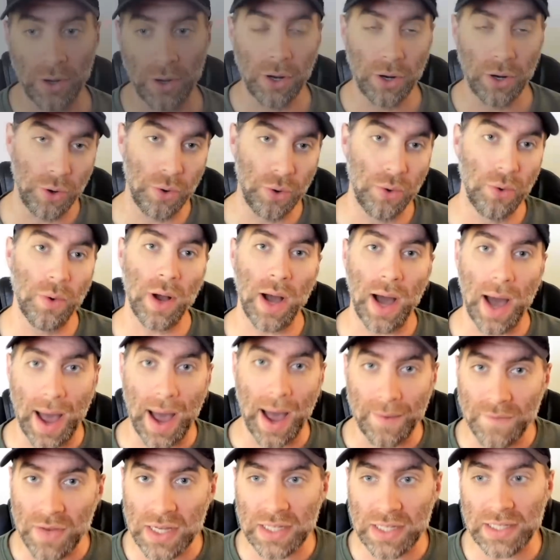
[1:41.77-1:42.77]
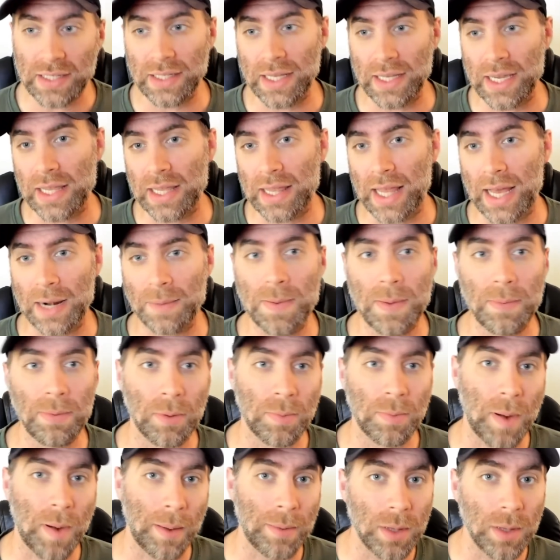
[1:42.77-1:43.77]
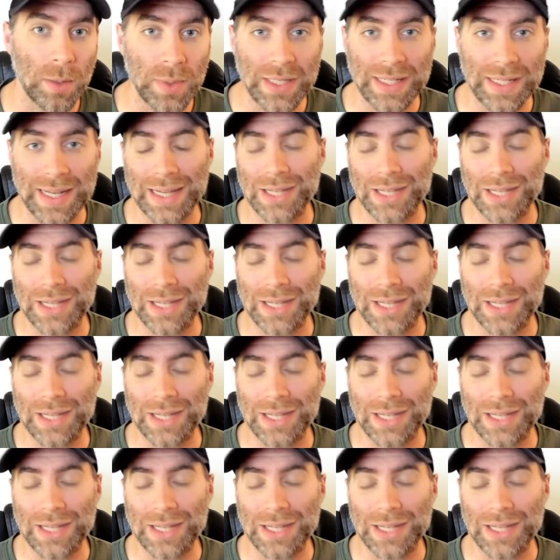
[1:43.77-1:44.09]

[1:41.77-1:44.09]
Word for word: who obviously a lot of people probably would